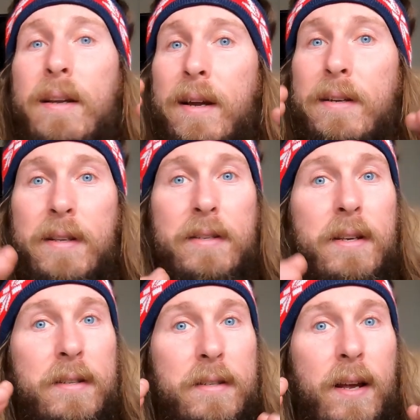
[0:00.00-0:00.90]
Guys,
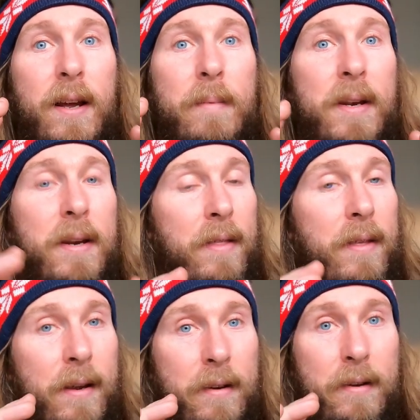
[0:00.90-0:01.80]
this is um,
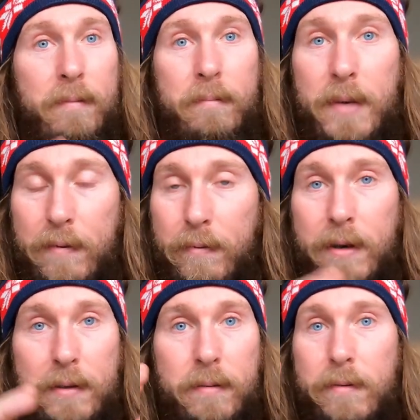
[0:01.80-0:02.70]
nothing
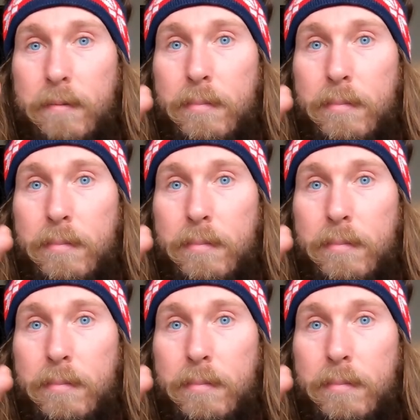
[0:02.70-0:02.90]
different